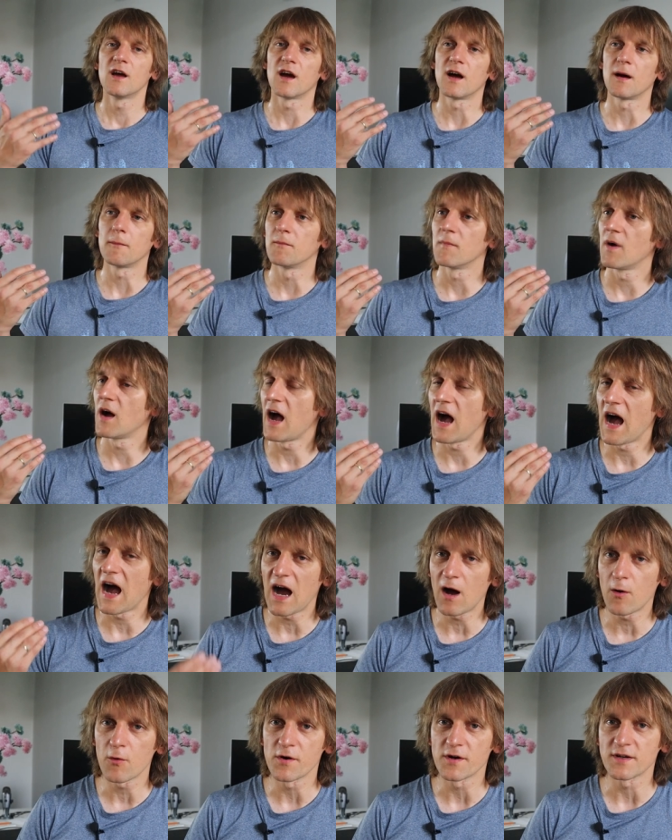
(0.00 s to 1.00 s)
um,
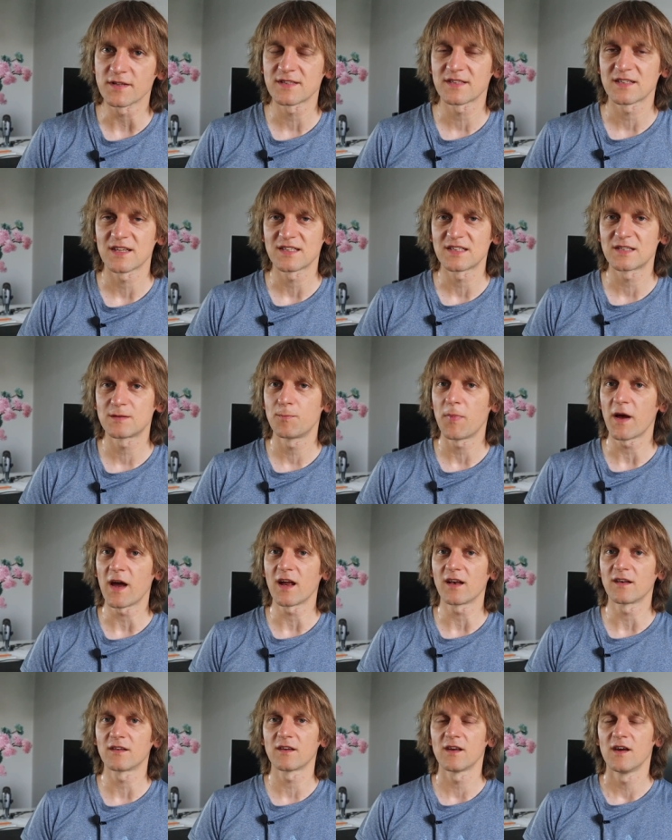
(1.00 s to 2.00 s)
hours
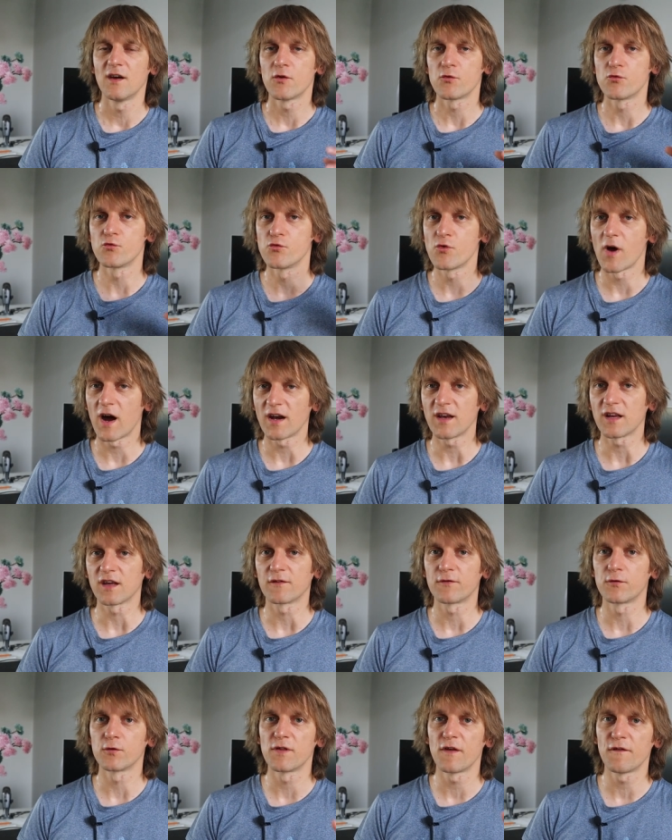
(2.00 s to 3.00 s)
spent
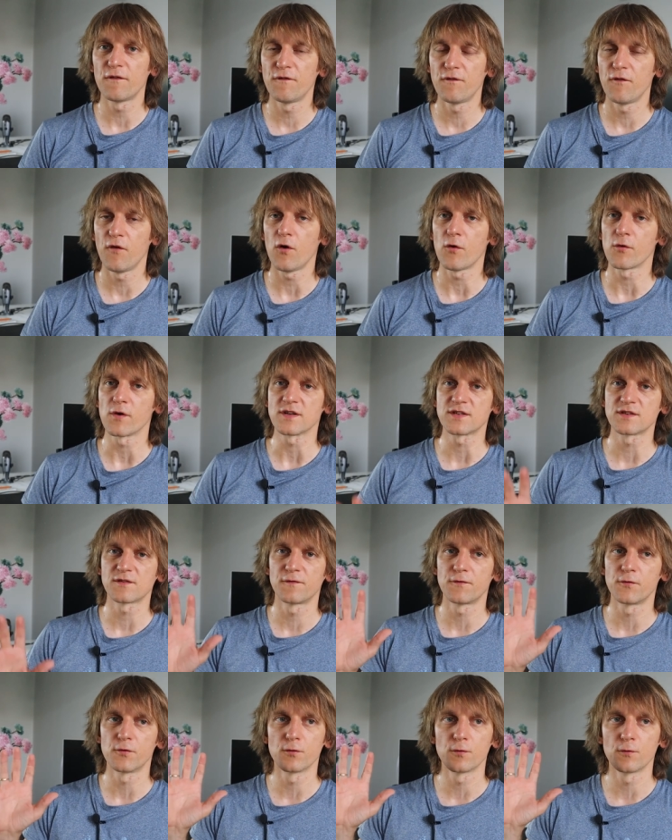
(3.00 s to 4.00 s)
running through the forest,
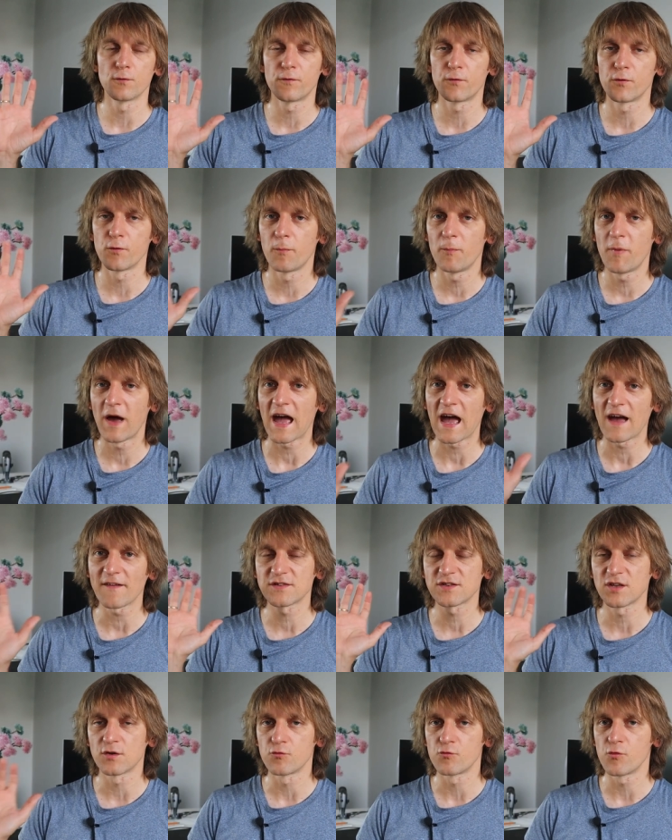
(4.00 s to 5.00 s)
through, through
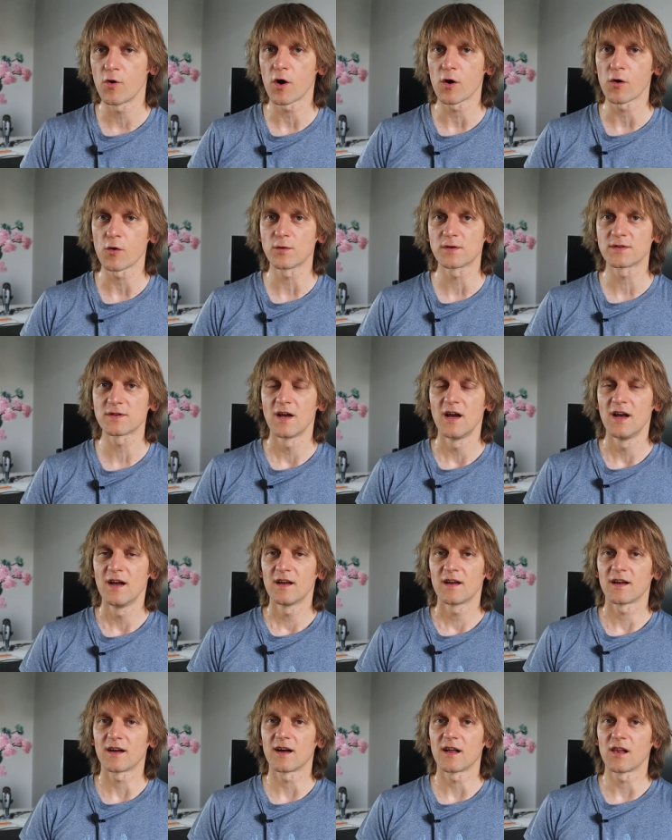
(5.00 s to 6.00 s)
paths and roads,
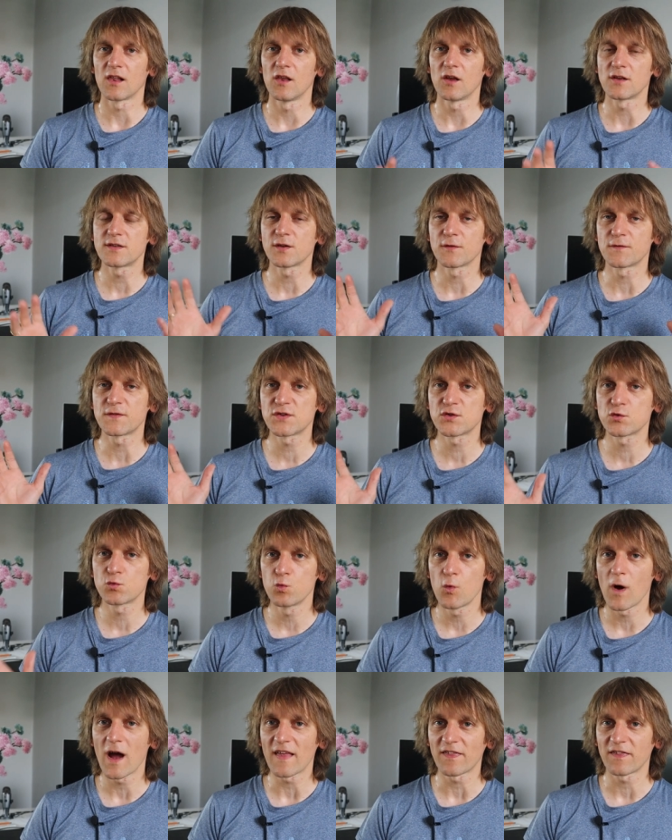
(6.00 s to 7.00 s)
uh, lots of
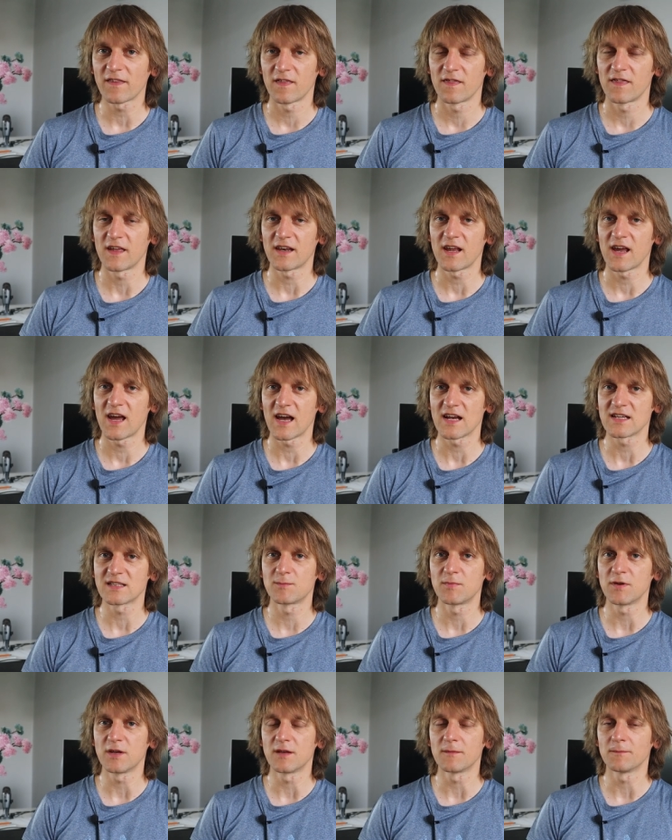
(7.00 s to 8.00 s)
sweat that
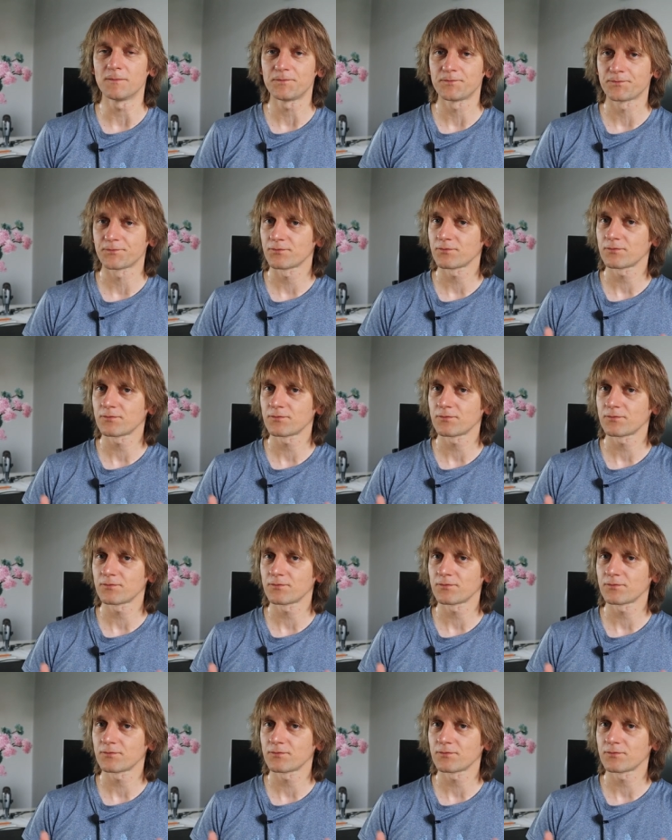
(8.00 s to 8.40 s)
has been